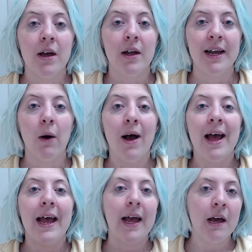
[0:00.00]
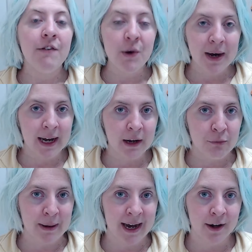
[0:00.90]
Now, if you have
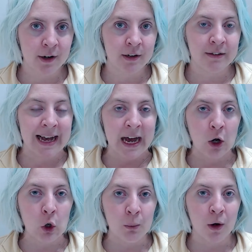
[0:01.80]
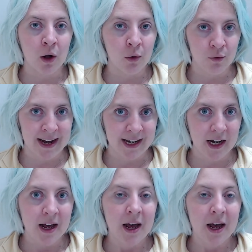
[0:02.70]
patterns at home already,